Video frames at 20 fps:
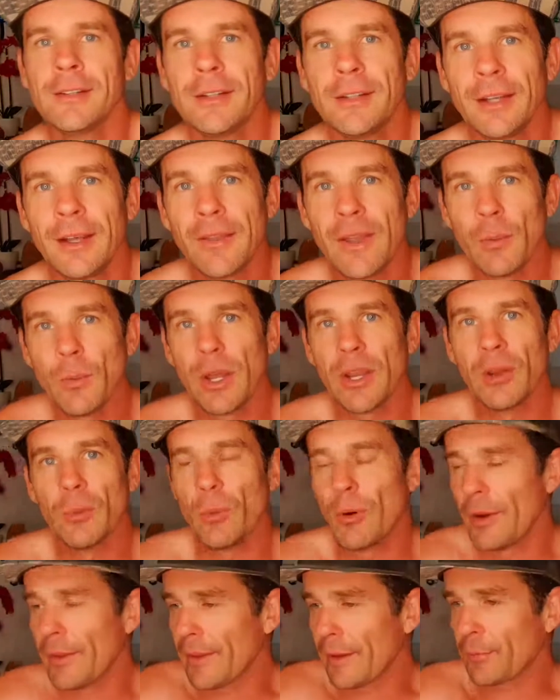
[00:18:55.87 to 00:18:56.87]
And they wonder
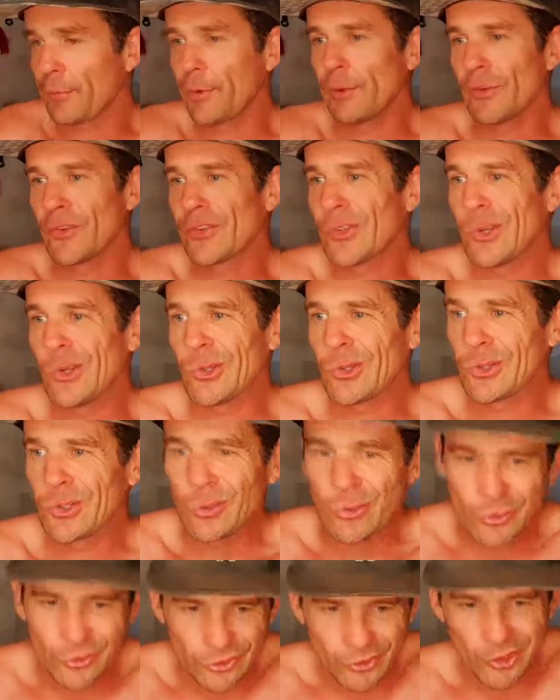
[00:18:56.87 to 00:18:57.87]
why they're feeling so
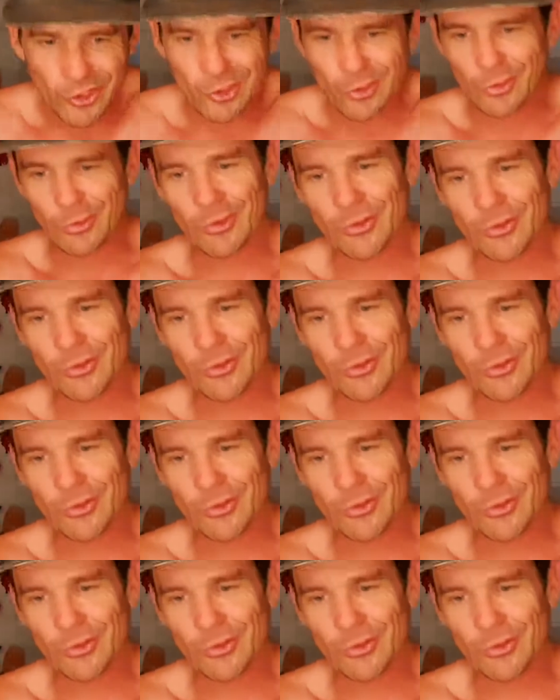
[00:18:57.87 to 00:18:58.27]
suicidal or